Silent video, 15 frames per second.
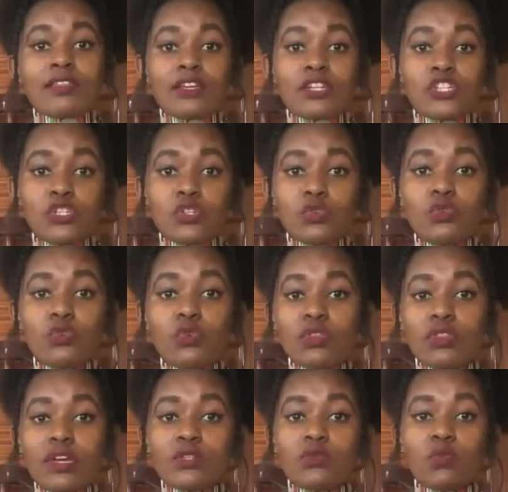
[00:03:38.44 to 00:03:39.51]
that you
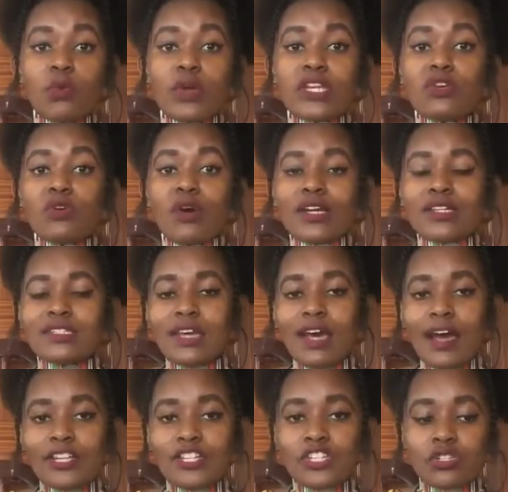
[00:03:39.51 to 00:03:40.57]
know that when you
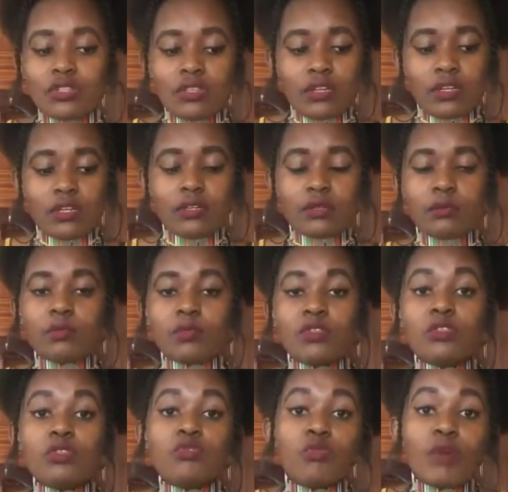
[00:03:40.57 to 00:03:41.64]
attach the
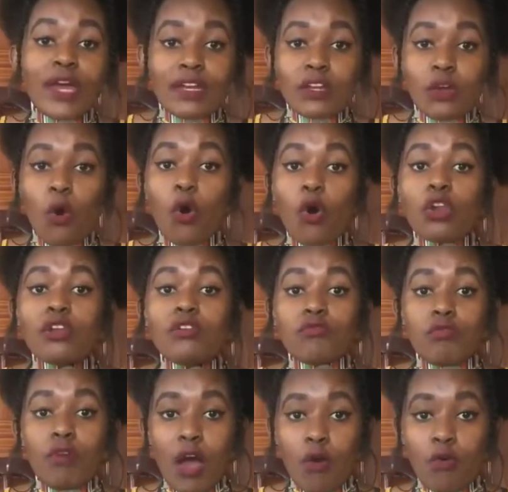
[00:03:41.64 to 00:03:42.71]
thread all
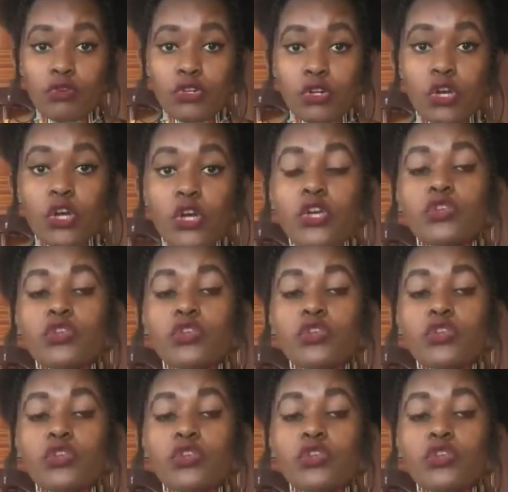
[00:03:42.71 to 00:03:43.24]
round,